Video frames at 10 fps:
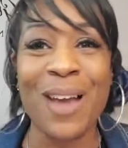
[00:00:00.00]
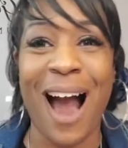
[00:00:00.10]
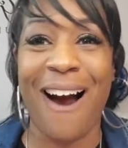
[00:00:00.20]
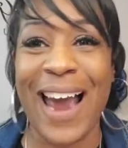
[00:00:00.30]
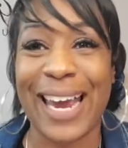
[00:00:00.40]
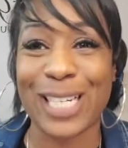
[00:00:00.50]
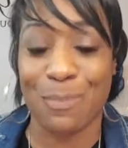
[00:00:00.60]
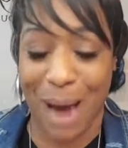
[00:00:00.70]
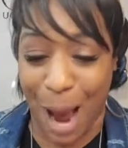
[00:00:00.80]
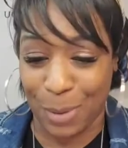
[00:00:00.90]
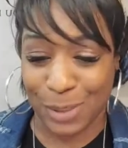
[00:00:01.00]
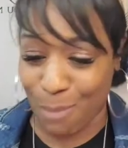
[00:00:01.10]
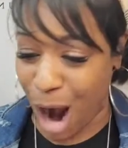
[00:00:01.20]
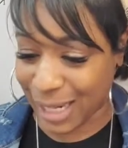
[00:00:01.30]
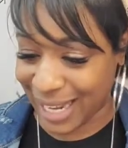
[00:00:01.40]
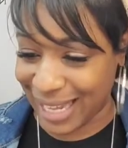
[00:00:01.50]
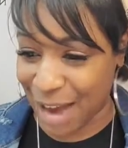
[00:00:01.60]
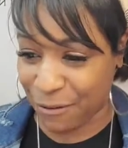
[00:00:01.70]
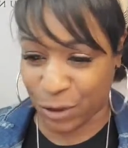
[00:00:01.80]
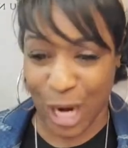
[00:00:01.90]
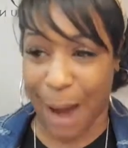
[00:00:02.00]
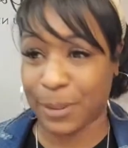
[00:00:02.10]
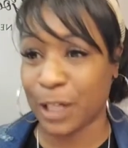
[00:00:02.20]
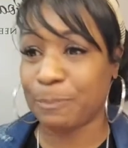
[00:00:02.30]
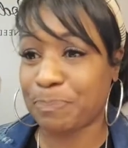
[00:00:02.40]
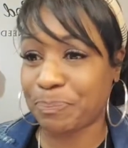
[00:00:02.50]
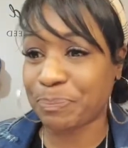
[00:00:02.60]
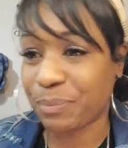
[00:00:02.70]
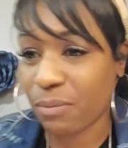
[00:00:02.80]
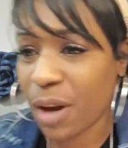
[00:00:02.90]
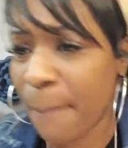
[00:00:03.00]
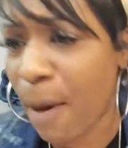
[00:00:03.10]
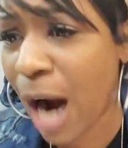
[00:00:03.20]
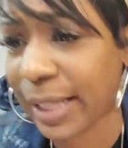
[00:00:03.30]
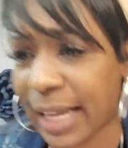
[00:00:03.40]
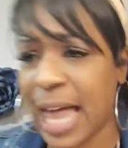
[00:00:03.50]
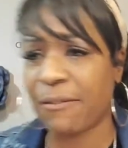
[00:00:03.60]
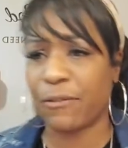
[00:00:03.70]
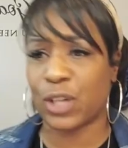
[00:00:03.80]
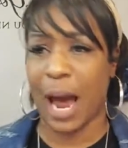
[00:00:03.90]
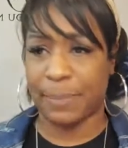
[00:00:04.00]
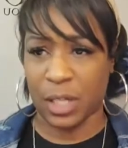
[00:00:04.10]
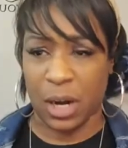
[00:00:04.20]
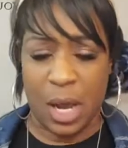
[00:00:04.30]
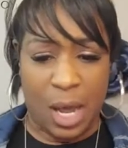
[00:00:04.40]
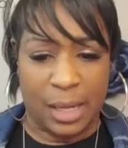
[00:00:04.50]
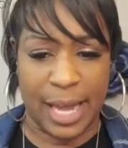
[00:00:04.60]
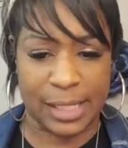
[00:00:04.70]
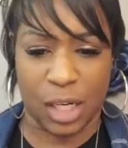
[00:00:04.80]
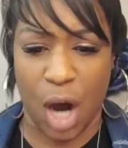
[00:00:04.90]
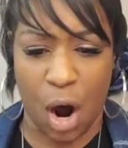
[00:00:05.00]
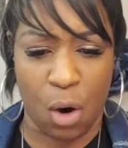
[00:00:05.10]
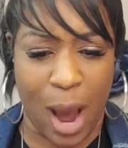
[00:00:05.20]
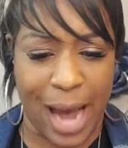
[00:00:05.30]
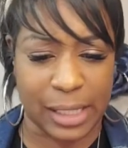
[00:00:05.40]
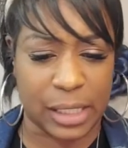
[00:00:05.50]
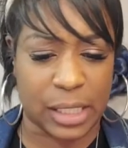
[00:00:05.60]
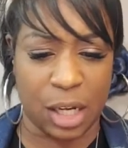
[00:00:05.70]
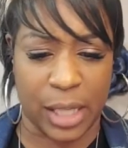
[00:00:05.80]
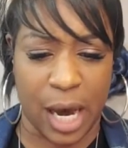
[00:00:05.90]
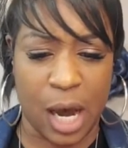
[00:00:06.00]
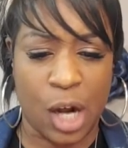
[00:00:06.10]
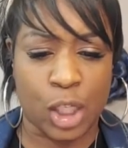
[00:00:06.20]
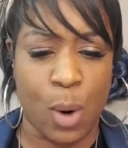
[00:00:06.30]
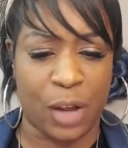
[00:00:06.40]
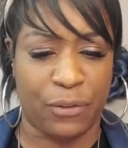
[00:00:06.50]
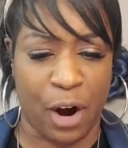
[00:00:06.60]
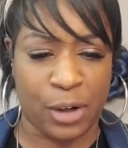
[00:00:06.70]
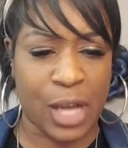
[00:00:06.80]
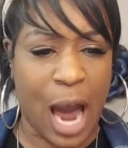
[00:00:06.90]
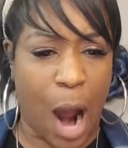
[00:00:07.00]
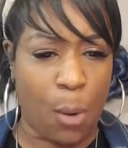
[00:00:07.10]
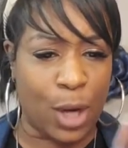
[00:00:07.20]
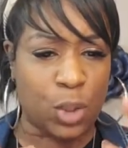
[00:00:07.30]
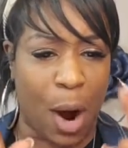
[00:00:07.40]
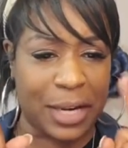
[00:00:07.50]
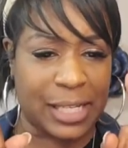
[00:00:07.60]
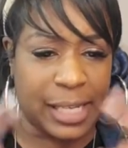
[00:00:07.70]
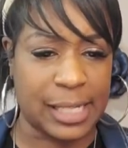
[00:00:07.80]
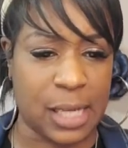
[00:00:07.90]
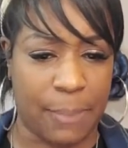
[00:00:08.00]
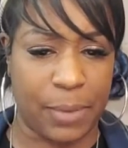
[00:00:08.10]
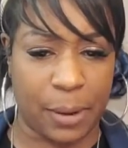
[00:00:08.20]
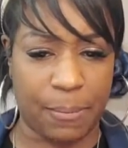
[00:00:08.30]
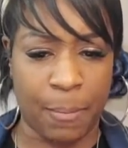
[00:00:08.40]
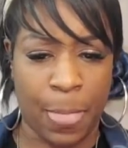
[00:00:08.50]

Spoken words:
All right, get your Bibles. Mark the 11th chapter. Mark the 11th chapter. Let's go at to the 12th verse. I want you all to see something.